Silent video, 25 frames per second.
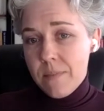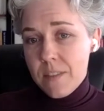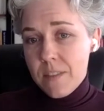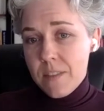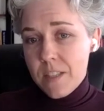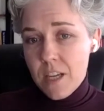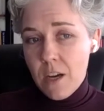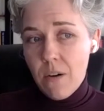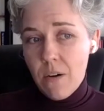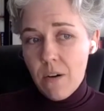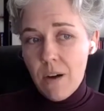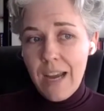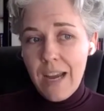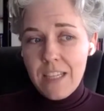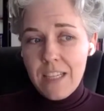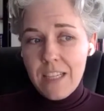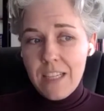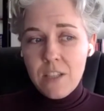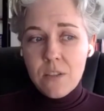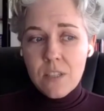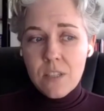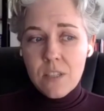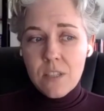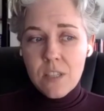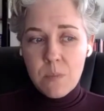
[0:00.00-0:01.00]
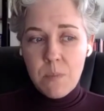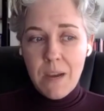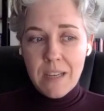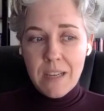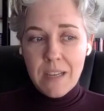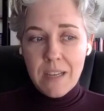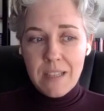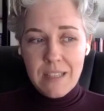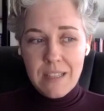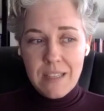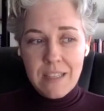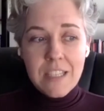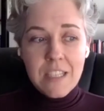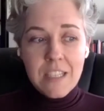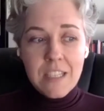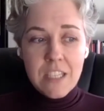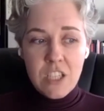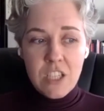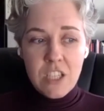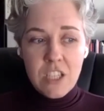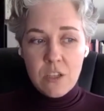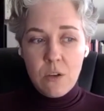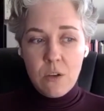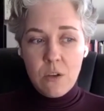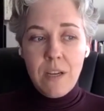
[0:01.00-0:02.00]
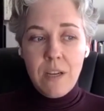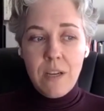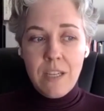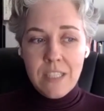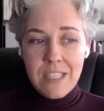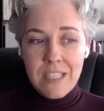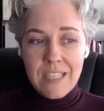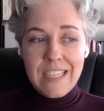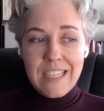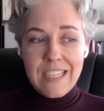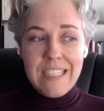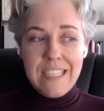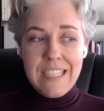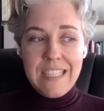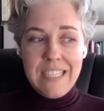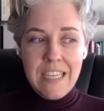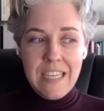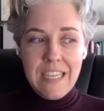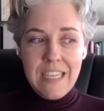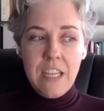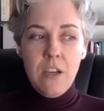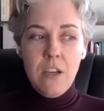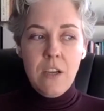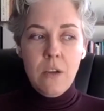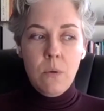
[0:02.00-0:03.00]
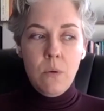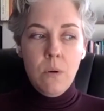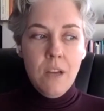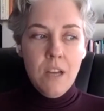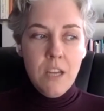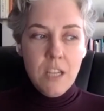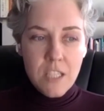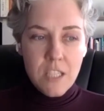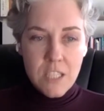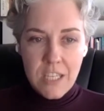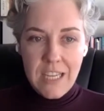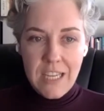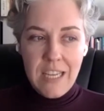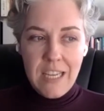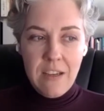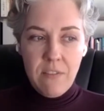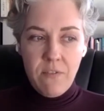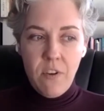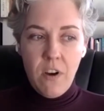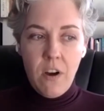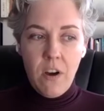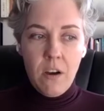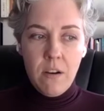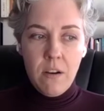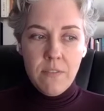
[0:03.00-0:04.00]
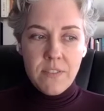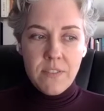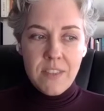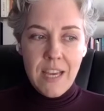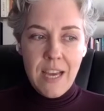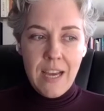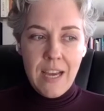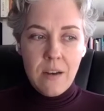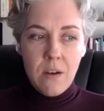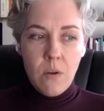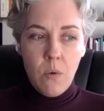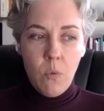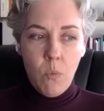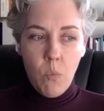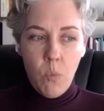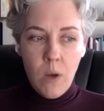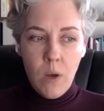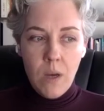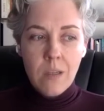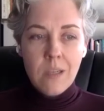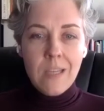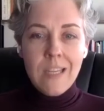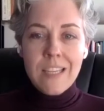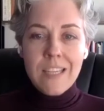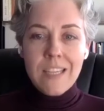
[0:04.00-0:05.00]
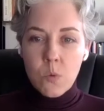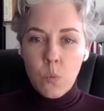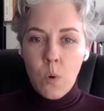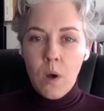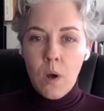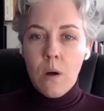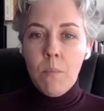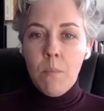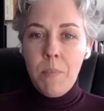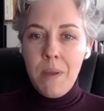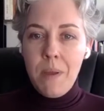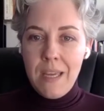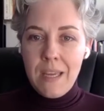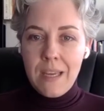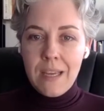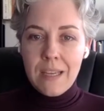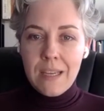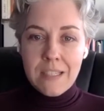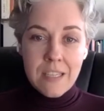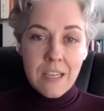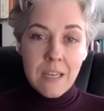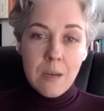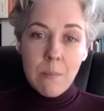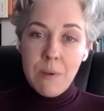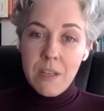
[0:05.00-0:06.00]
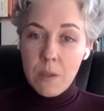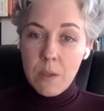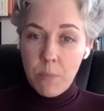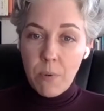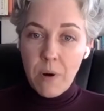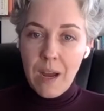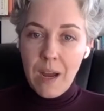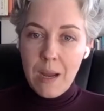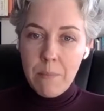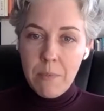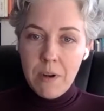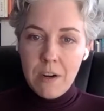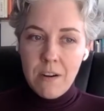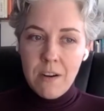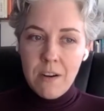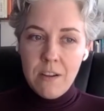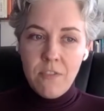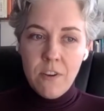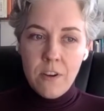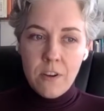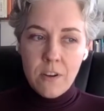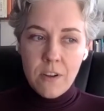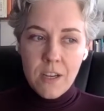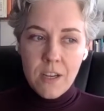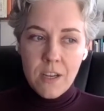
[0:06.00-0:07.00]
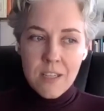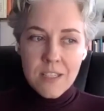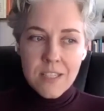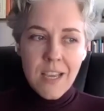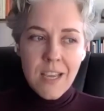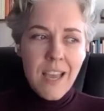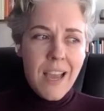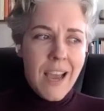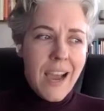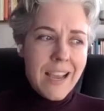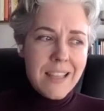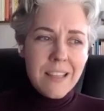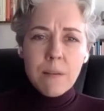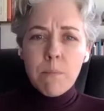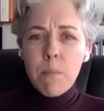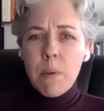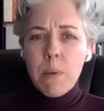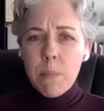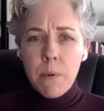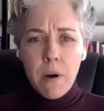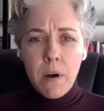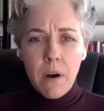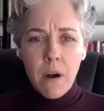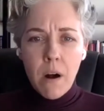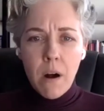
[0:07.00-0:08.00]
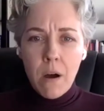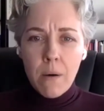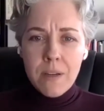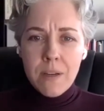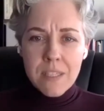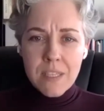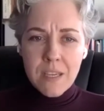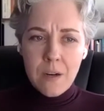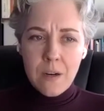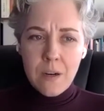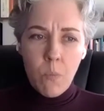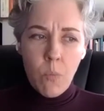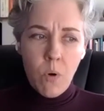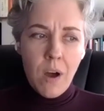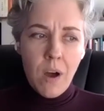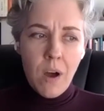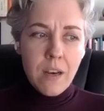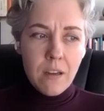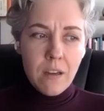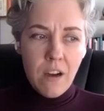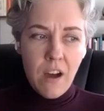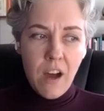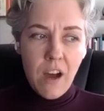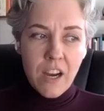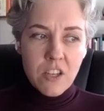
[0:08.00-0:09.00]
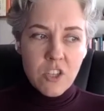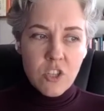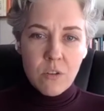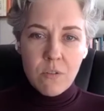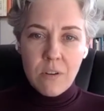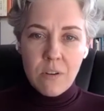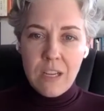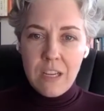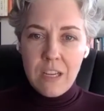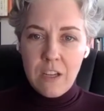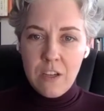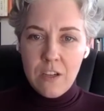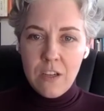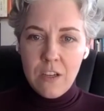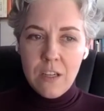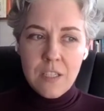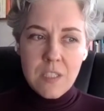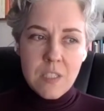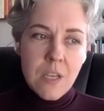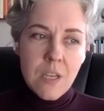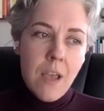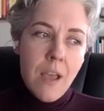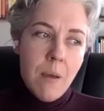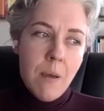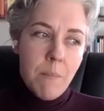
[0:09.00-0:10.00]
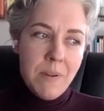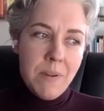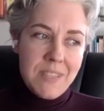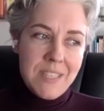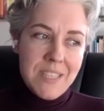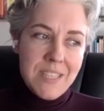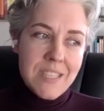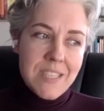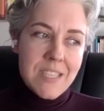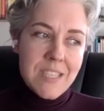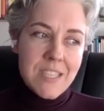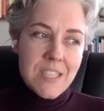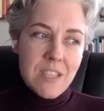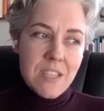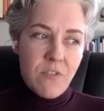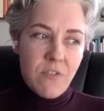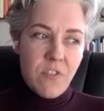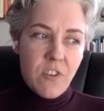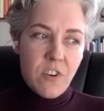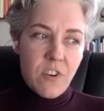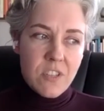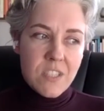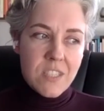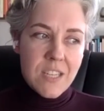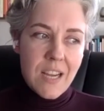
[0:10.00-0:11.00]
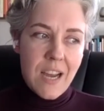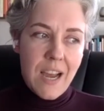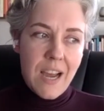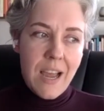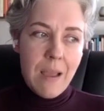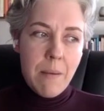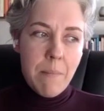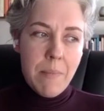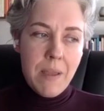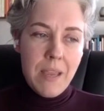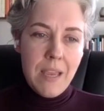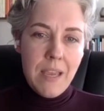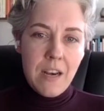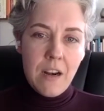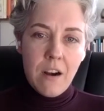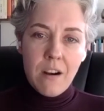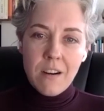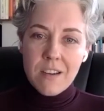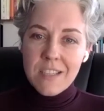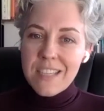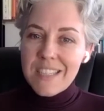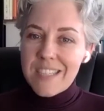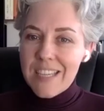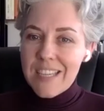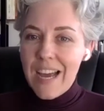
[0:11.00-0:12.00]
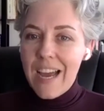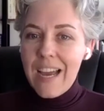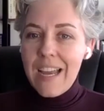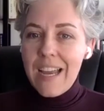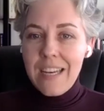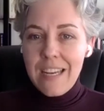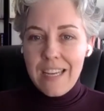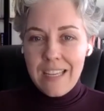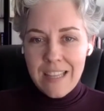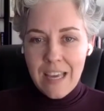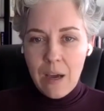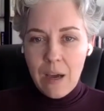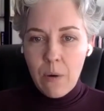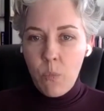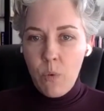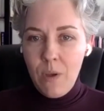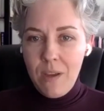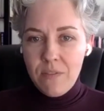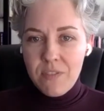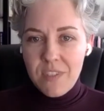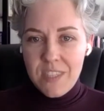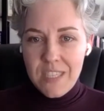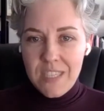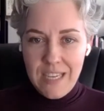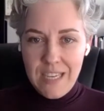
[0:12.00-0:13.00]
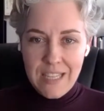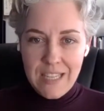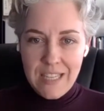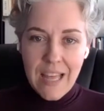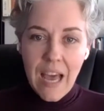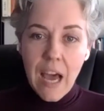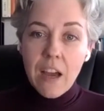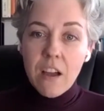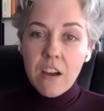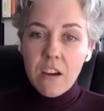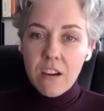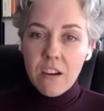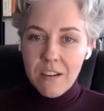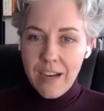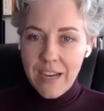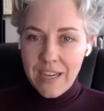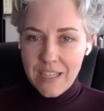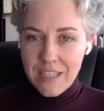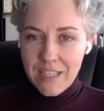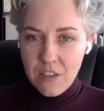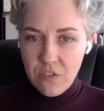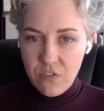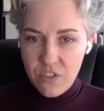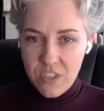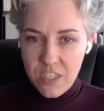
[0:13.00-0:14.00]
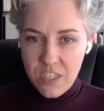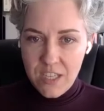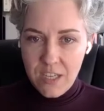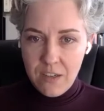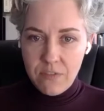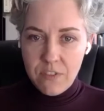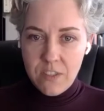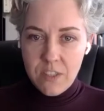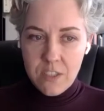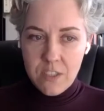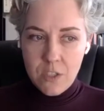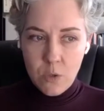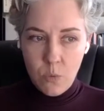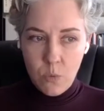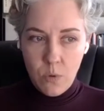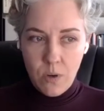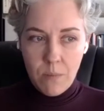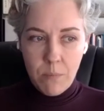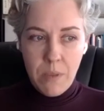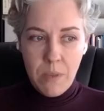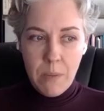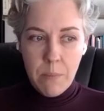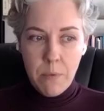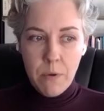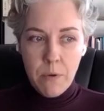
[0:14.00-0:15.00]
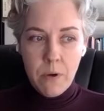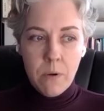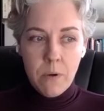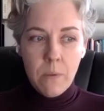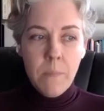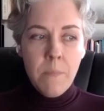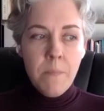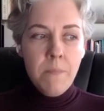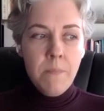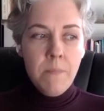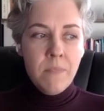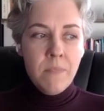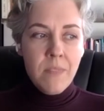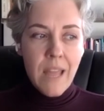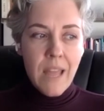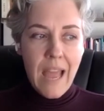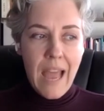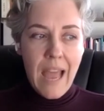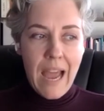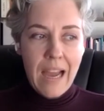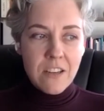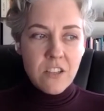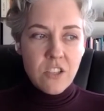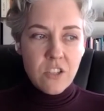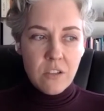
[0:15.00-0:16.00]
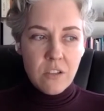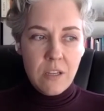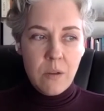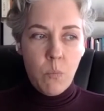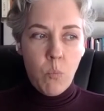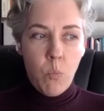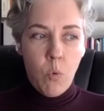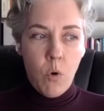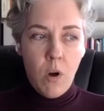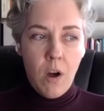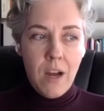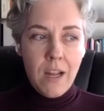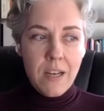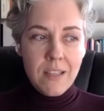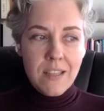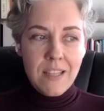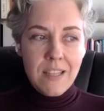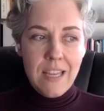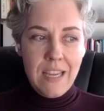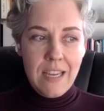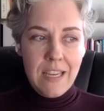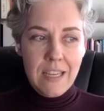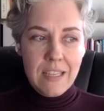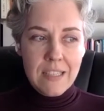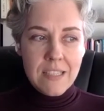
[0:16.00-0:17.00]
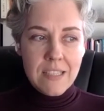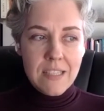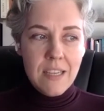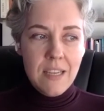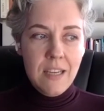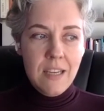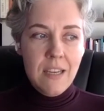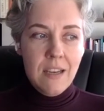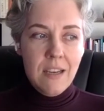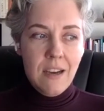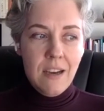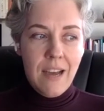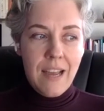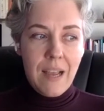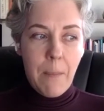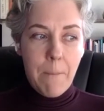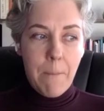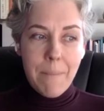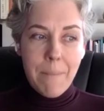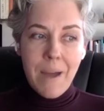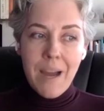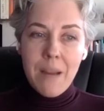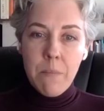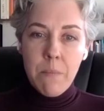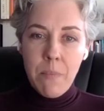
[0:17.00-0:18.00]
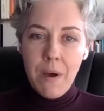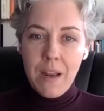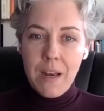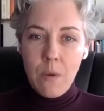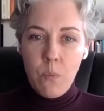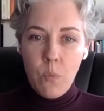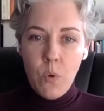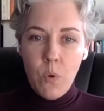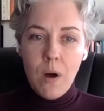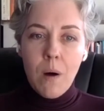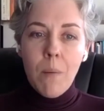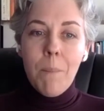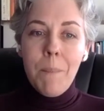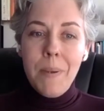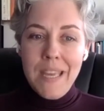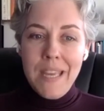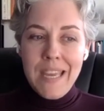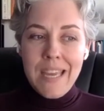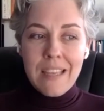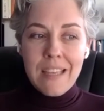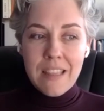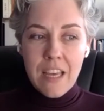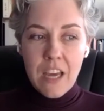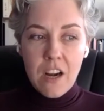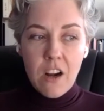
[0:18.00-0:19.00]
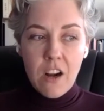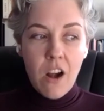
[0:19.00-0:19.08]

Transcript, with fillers: Mm-hmm. So I do suspect that this is just going to continue to evolve that wellness, well-being is going to be the primary focus. I think people are always going to want luxury goods, but this is the first time in our society that we've seen that collective shift to where people actually want things like mind body well-being that are